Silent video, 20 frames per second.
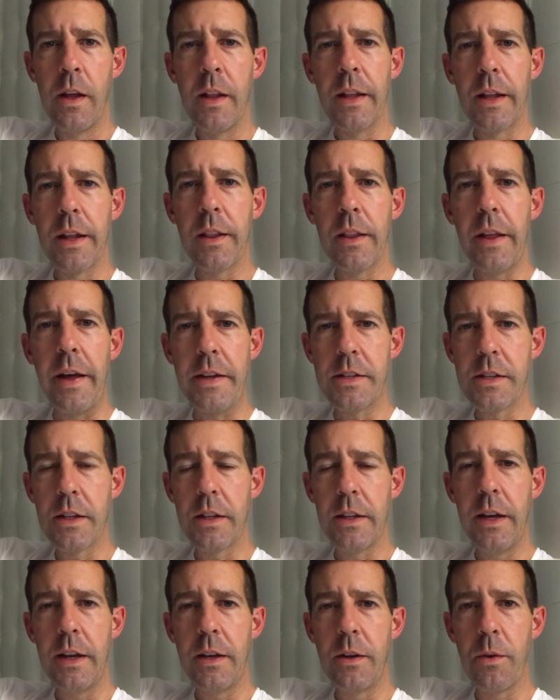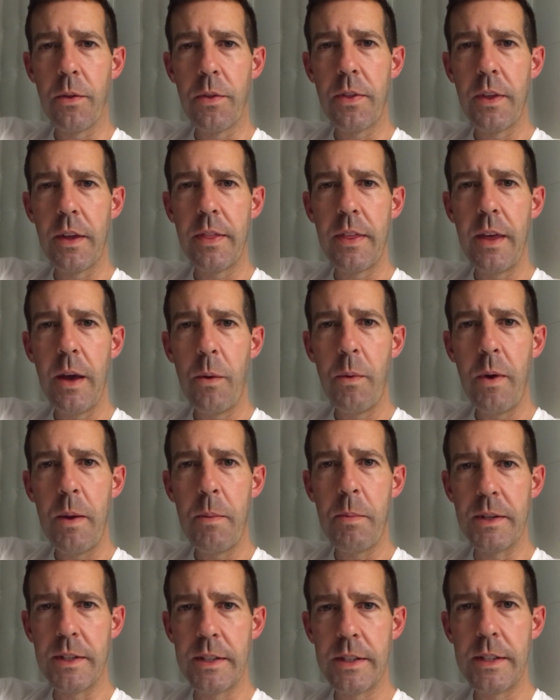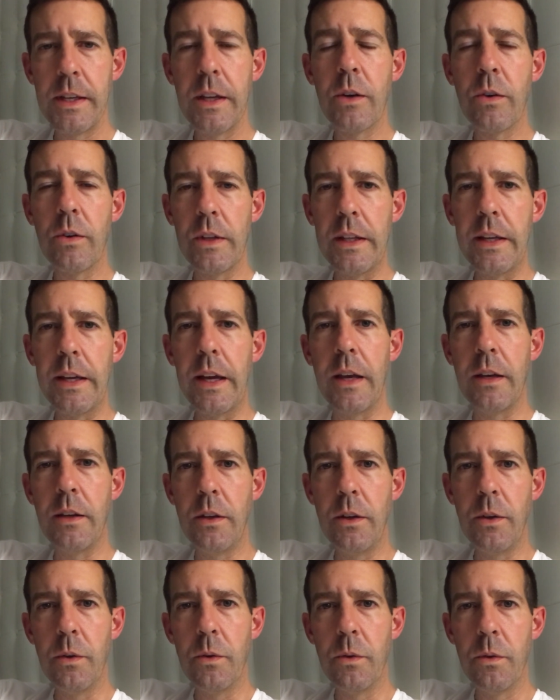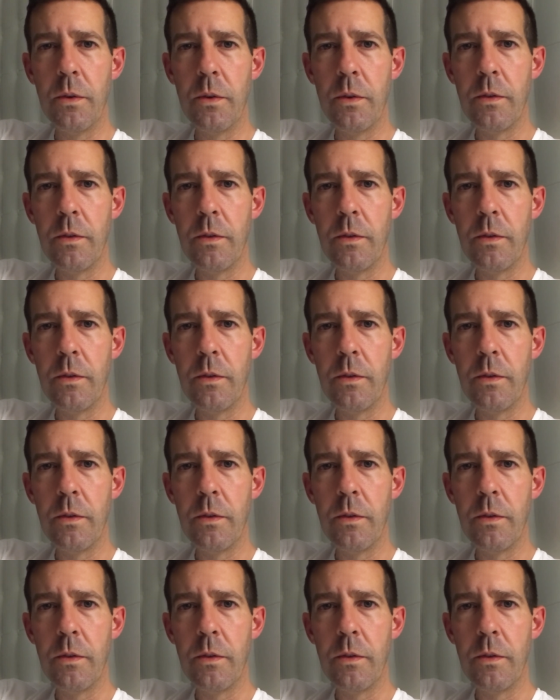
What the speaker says: Like, logically I don't think that way, but secretly I do.